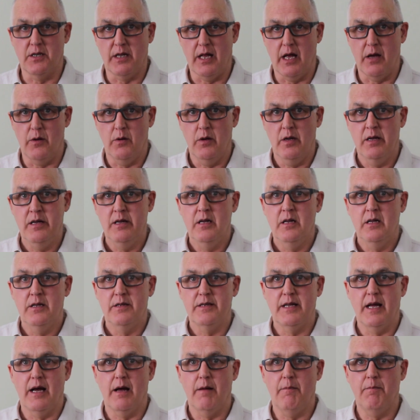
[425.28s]
though.
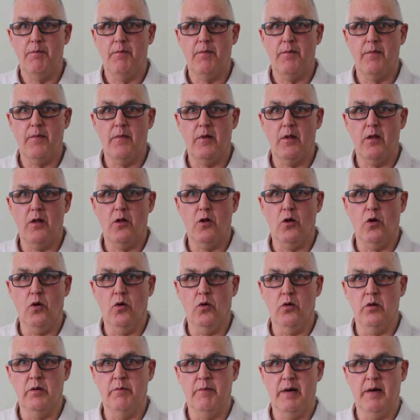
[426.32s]
Now, all the